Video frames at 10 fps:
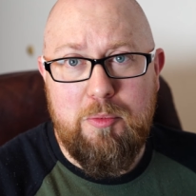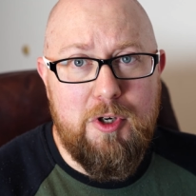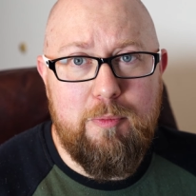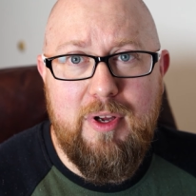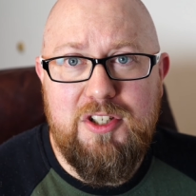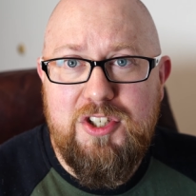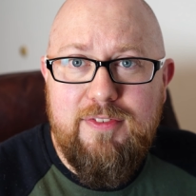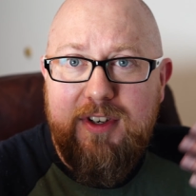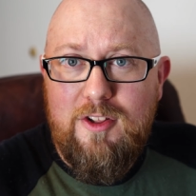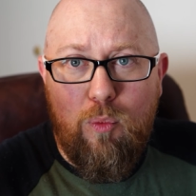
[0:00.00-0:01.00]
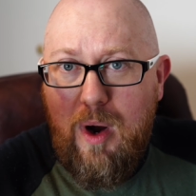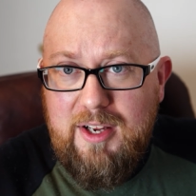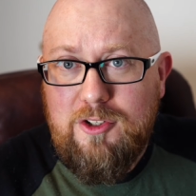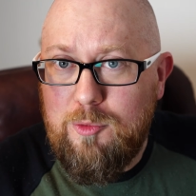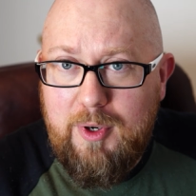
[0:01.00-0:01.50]
a workbench, even in the
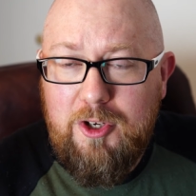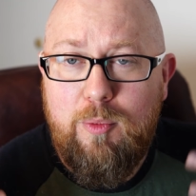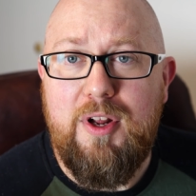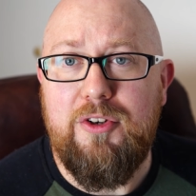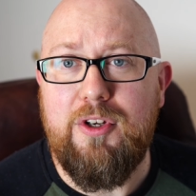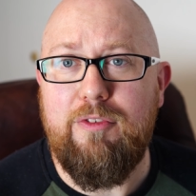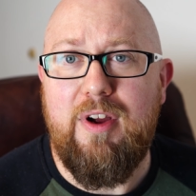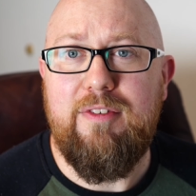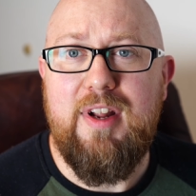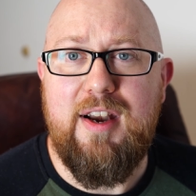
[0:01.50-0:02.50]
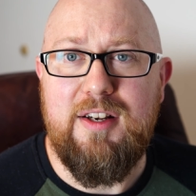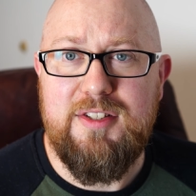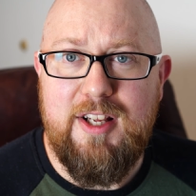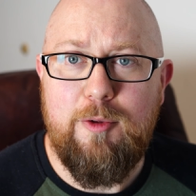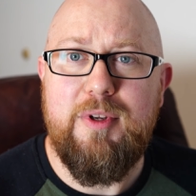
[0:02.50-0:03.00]
wild, while you're wandering around not at a
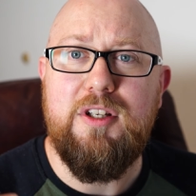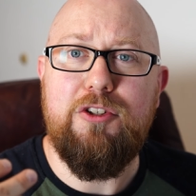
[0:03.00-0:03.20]
settlement,